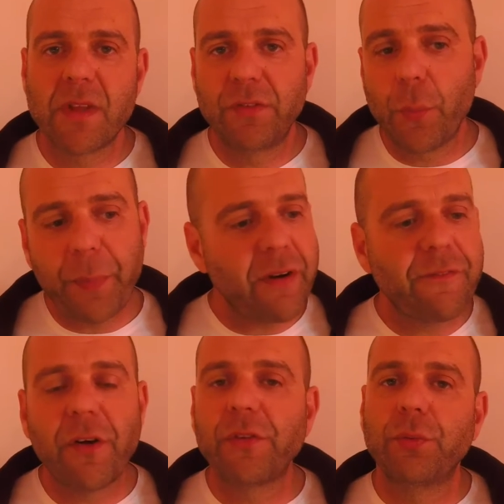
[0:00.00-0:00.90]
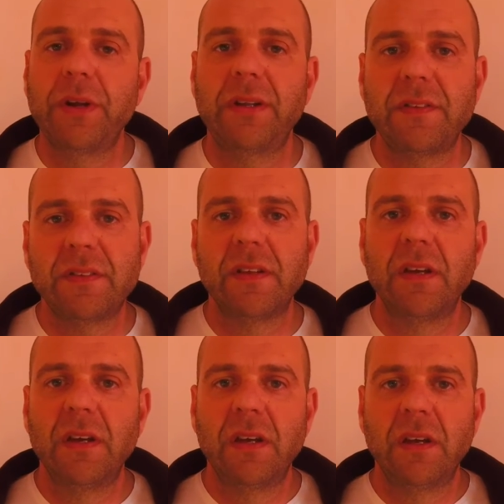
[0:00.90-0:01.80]
Don't bear false witness.
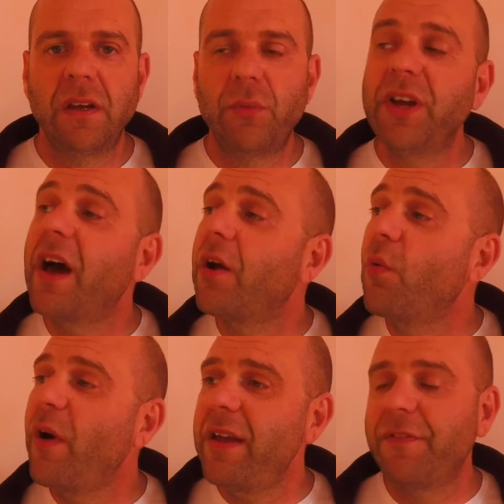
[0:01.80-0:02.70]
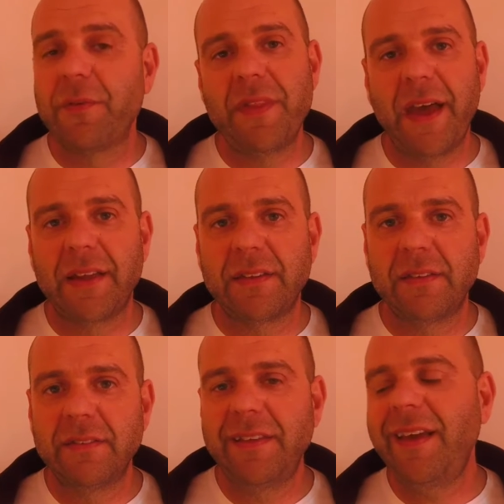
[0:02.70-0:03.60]
We got away from that.
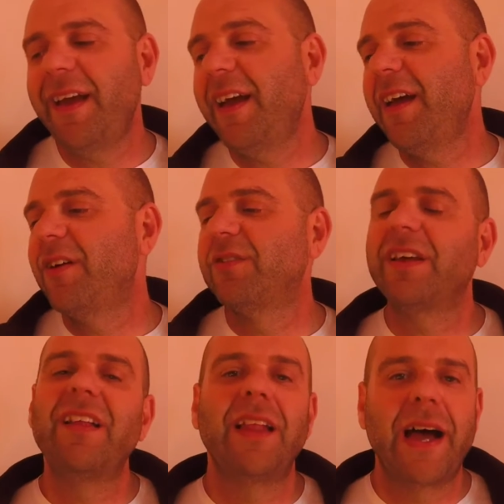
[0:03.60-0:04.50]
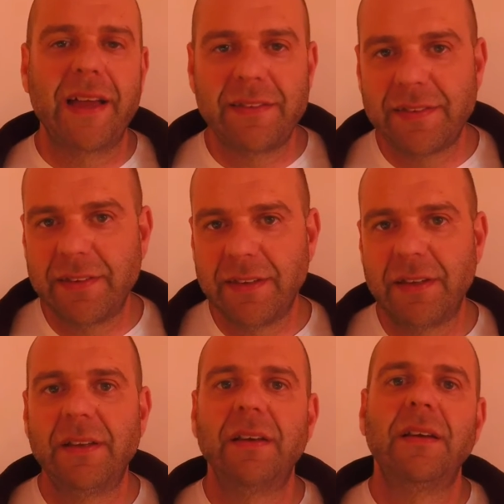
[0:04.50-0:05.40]
Don't tell lies.
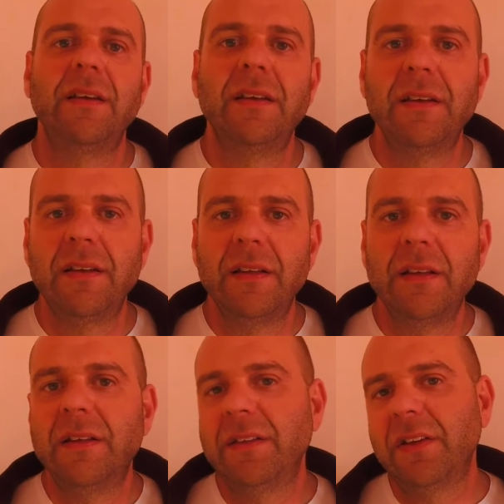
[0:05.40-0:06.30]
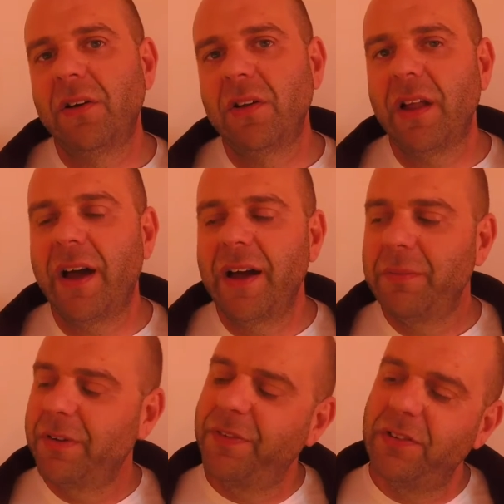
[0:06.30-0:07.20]
Don't lie,
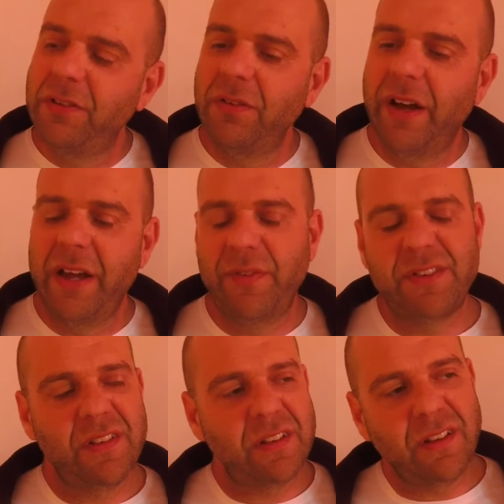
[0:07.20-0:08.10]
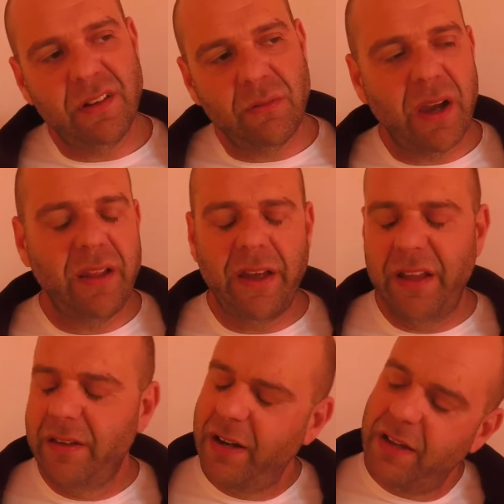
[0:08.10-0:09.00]
but if you do lie, if it's just a little white
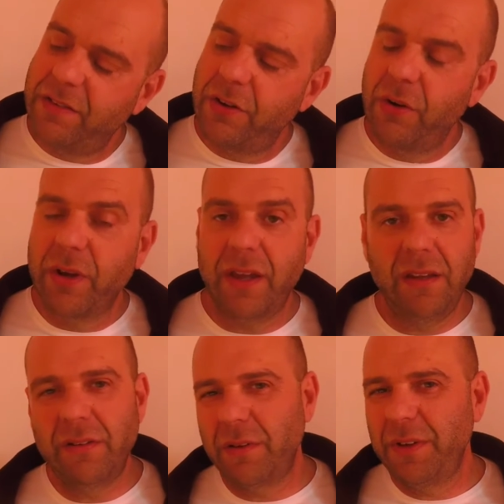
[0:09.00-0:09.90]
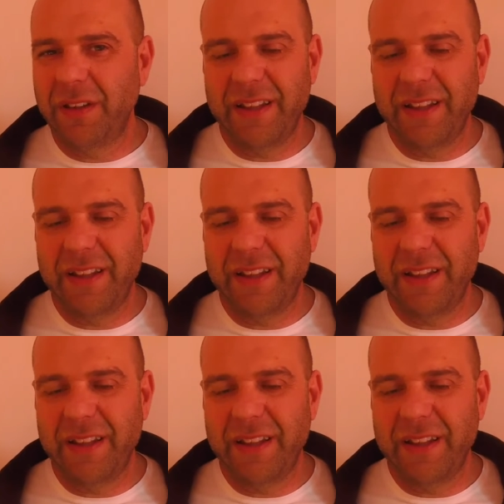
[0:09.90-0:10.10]
lie, then I guess you're okay. You know what I mean?